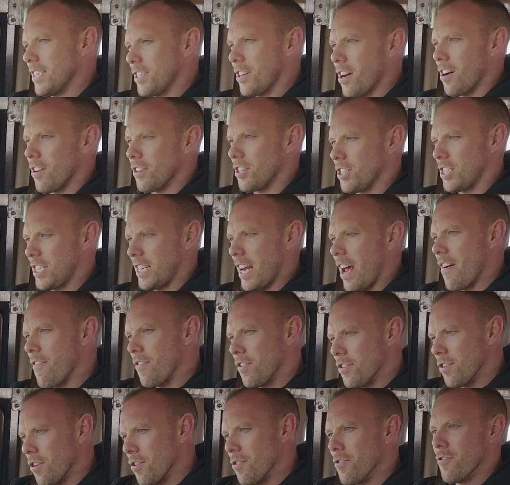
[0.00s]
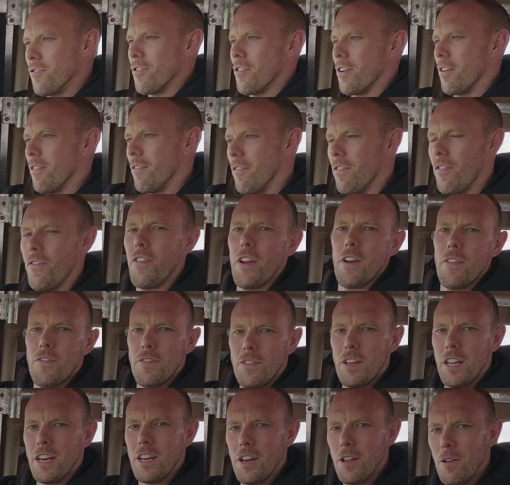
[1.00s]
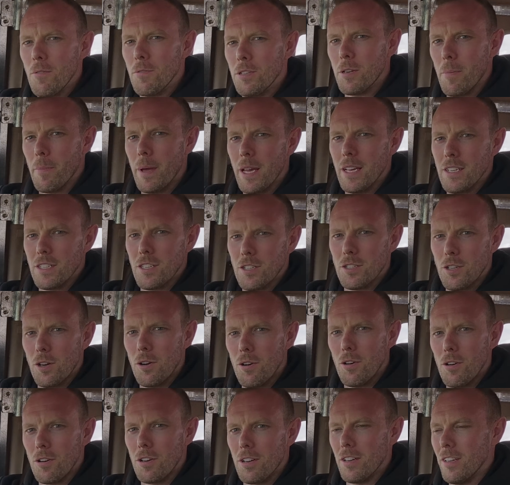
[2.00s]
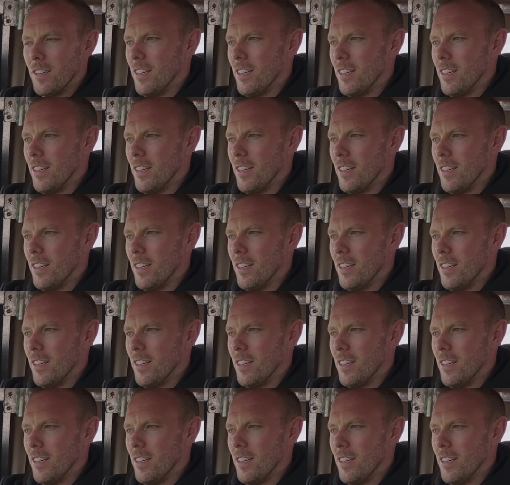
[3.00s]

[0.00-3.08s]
has got 750 Newton meters of torque.